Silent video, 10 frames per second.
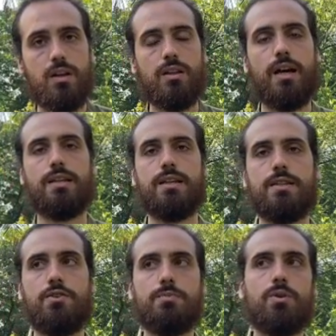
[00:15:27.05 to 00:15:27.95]
Light has
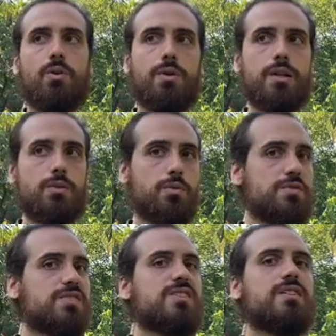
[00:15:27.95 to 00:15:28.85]
always been correlated with
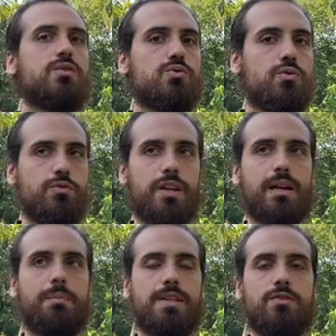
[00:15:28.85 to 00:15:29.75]
seeing the truth, the
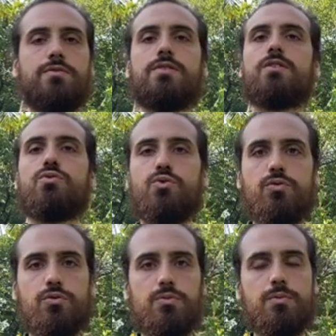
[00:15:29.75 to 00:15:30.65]
capacity of seeing the truth.